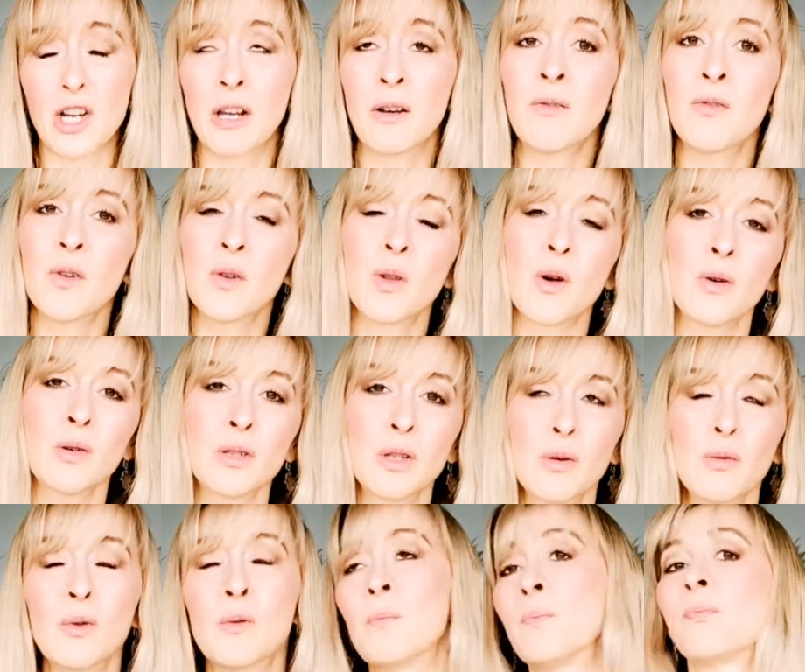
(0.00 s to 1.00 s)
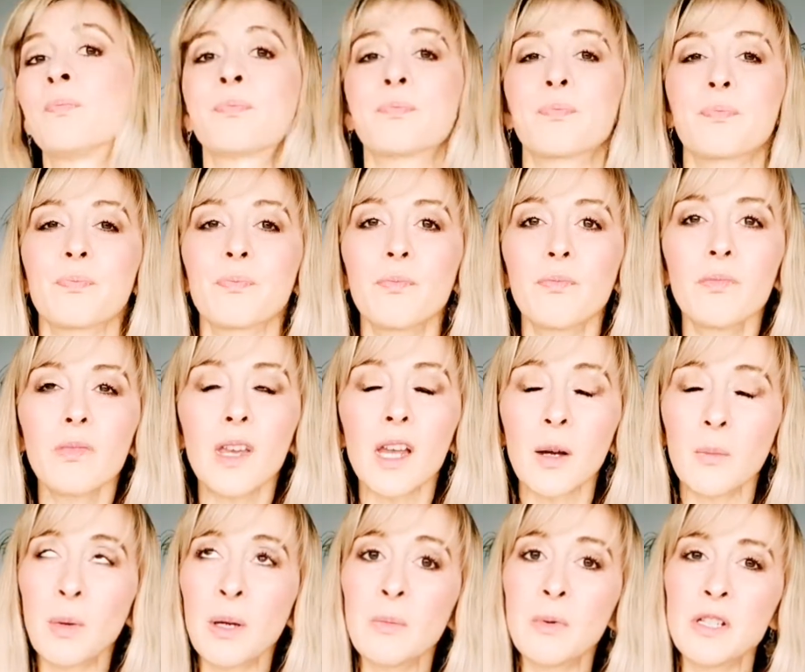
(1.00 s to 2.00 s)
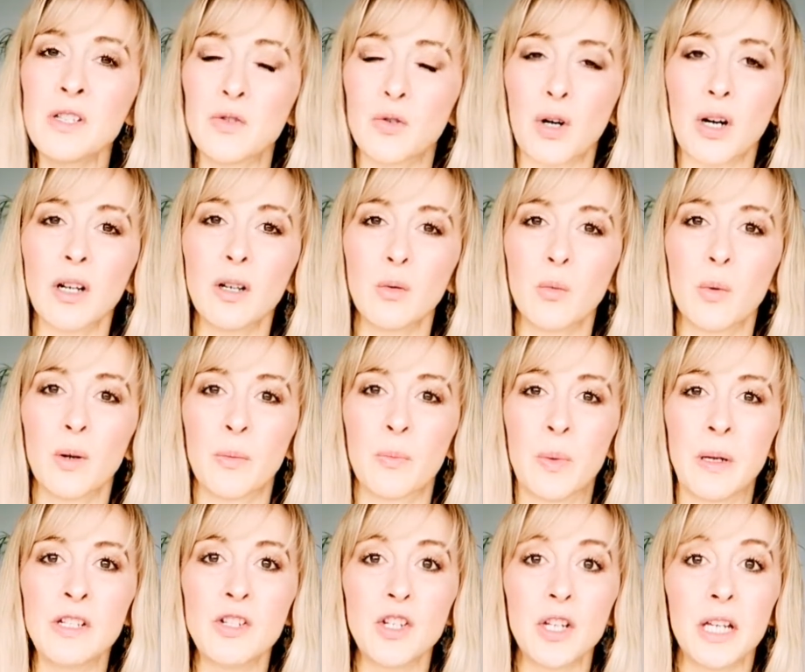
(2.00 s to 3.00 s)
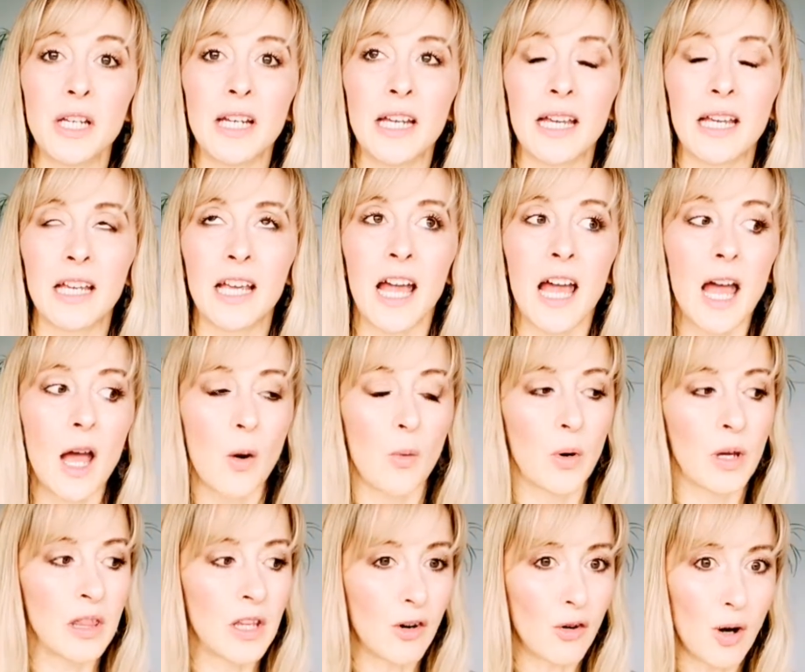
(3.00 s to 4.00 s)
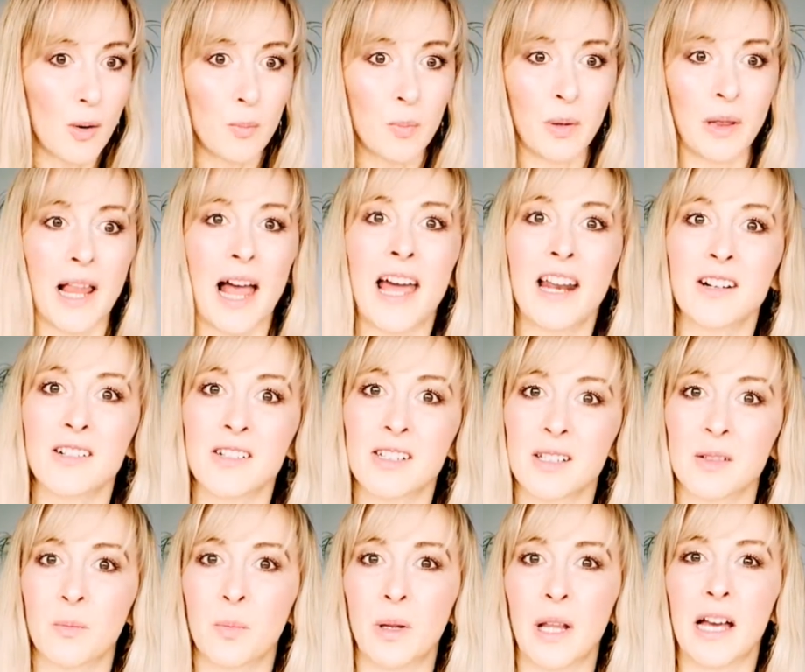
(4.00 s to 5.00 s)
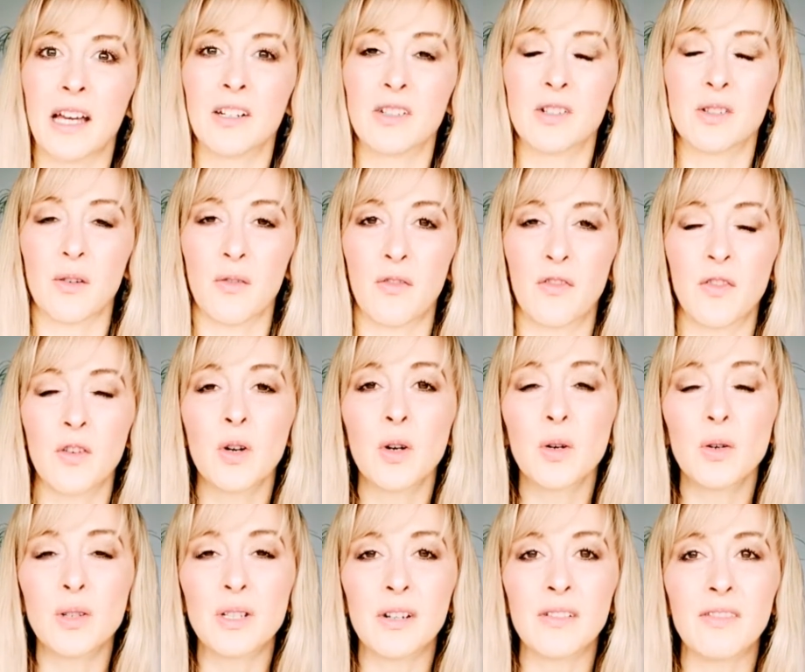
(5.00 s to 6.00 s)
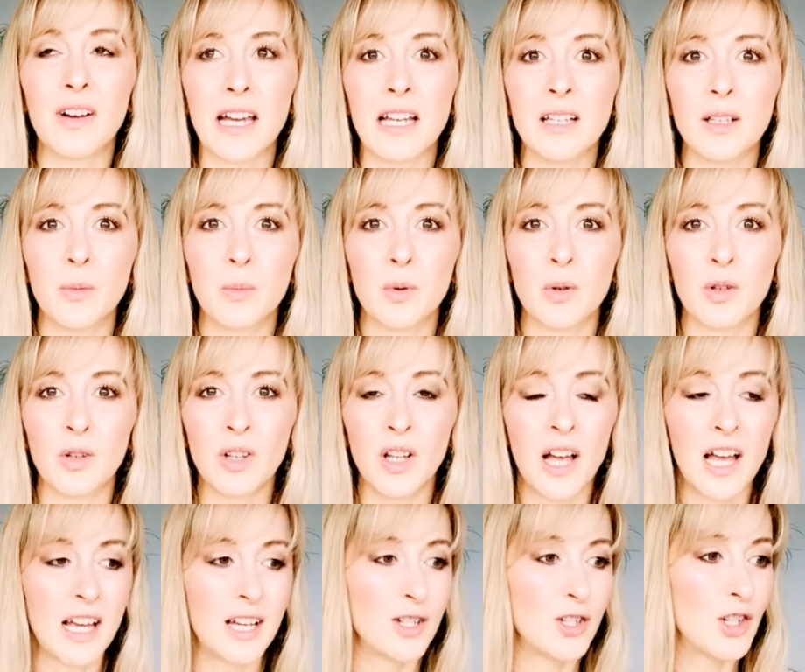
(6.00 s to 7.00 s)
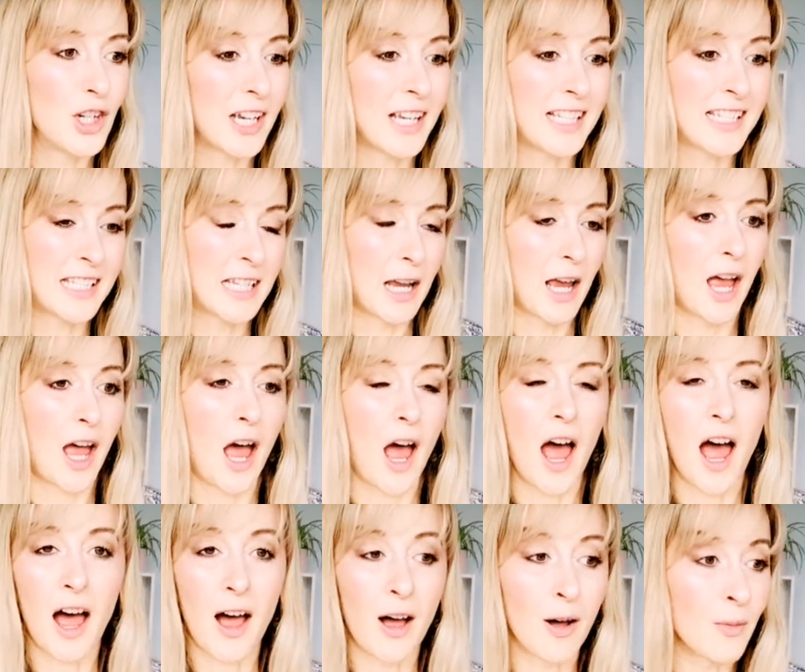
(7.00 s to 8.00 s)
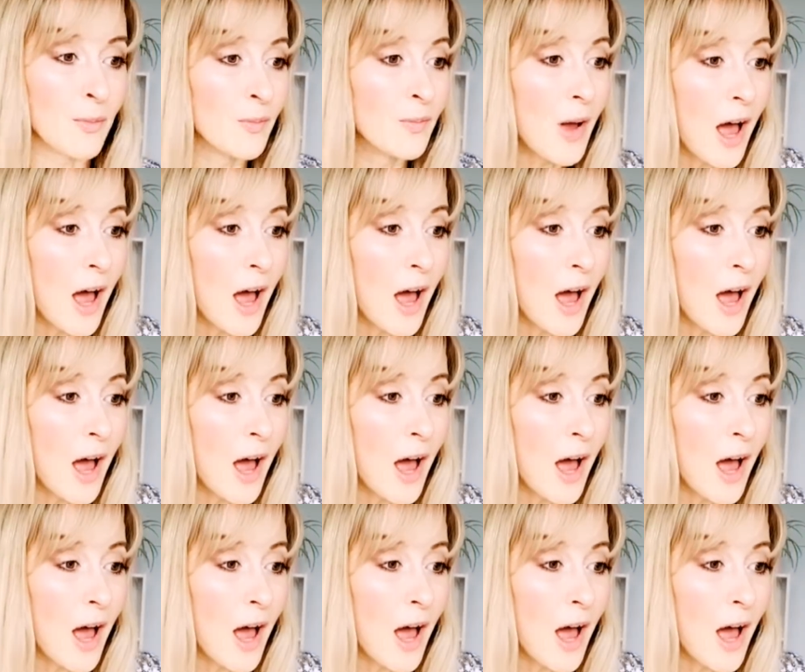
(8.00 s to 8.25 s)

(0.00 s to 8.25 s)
And for those who maybe struggle with binge eating, when there are platters and platters of food available, just a